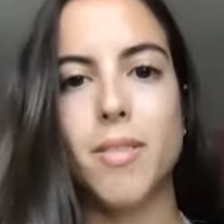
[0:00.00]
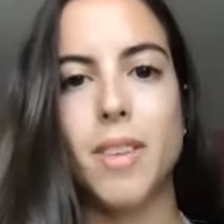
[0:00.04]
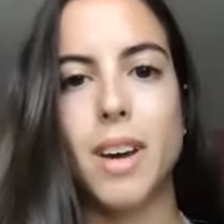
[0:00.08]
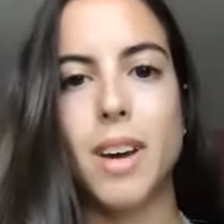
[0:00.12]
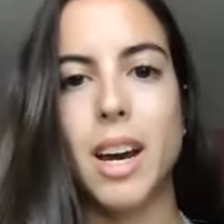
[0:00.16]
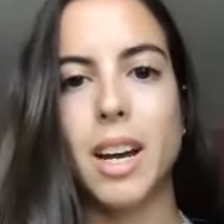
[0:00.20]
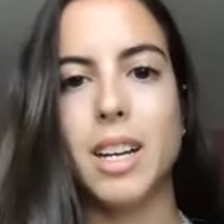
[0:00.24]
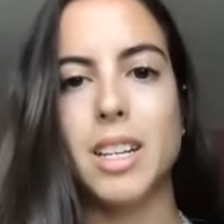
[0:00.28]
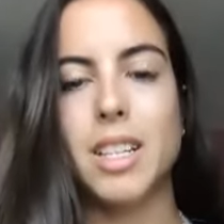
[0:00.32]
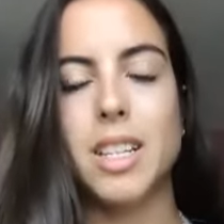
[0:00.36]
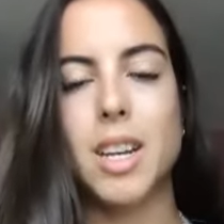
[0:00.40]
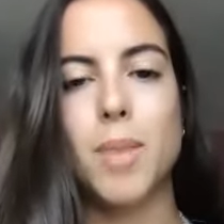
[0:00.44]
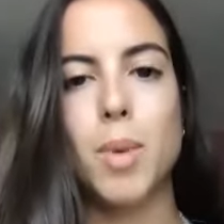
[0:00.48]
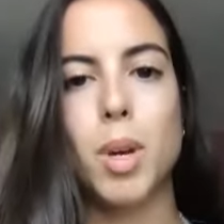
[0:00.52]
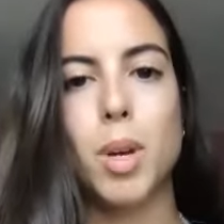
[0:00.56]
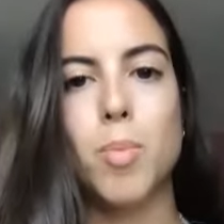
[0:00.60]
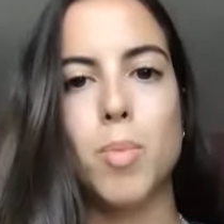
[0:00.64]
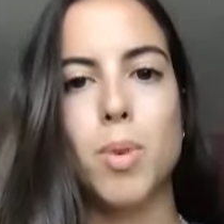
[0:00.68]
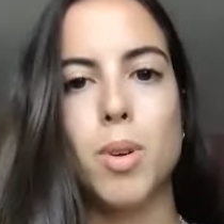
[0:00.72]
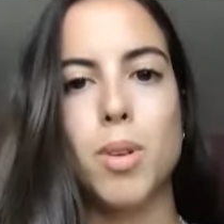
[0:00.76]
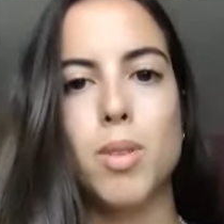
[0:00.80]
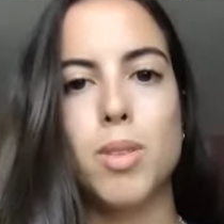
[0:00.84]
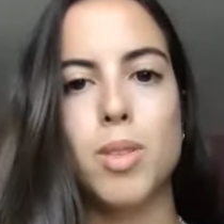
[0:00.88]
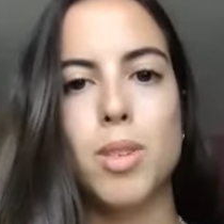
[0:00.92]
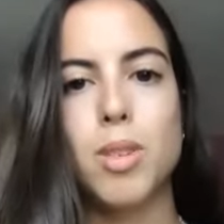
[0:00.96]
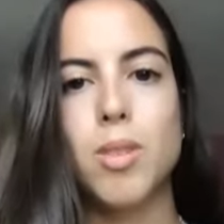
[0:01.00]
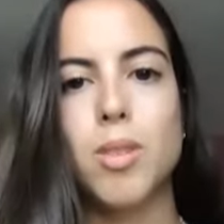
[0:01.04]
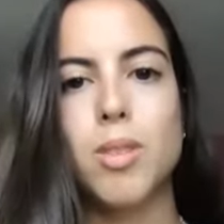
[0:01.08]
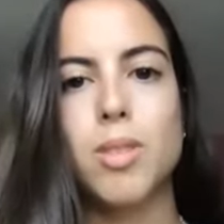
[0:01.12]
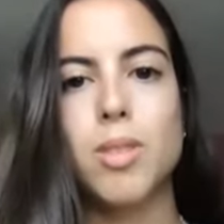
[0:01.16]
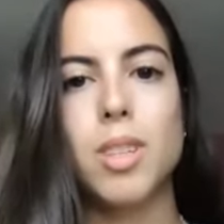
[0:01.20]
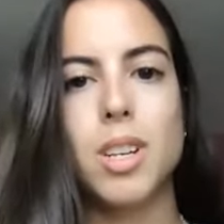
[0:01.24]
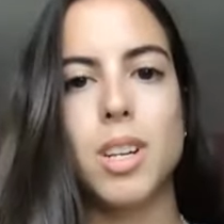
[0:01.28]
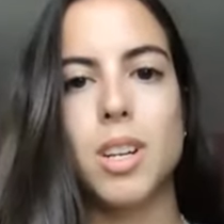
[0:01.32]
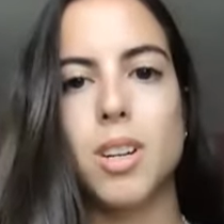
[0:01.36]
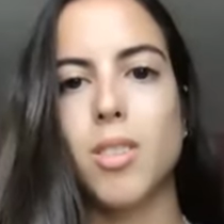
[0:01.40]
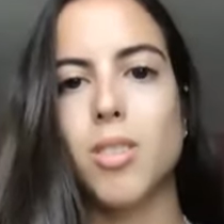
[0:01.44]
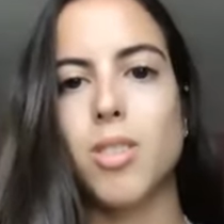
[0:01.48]
academic pursuits.
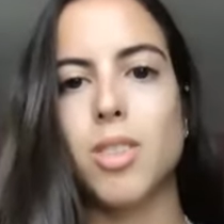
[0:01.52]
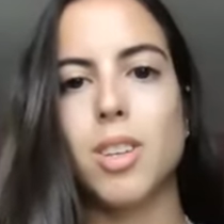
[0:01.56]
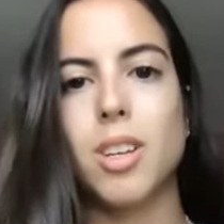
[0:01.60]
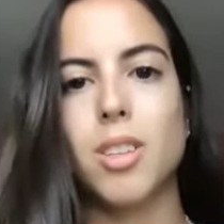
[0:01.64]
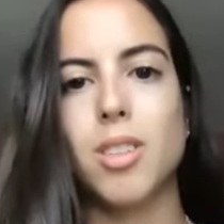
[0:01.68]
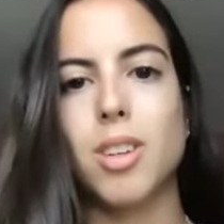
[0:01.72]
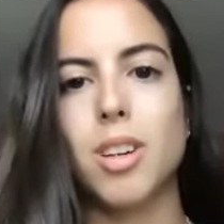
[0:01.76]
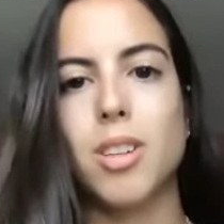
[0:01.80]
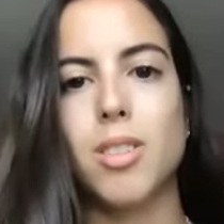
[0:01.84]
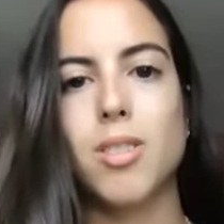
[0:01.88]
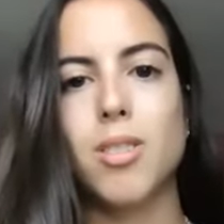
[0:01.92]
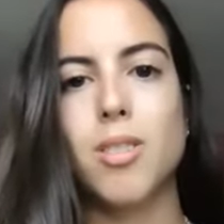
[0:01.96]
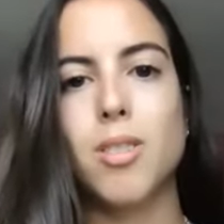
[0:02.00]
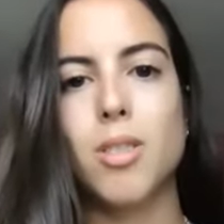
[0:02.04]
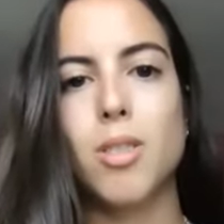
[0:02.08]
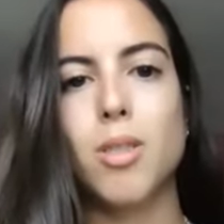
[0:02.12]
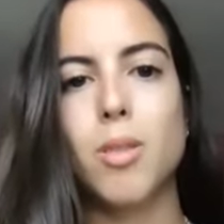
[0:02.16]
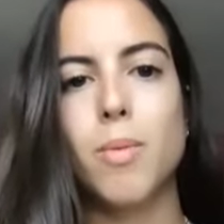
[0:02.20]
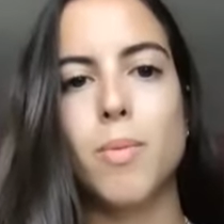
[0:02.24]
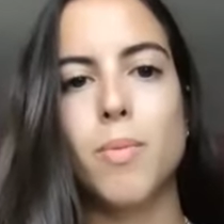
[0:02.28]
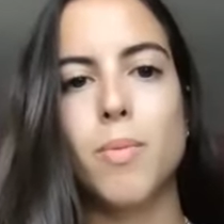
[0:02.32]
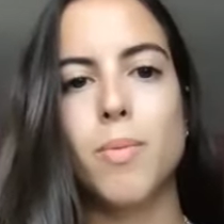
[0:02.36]
And I don't think that's true.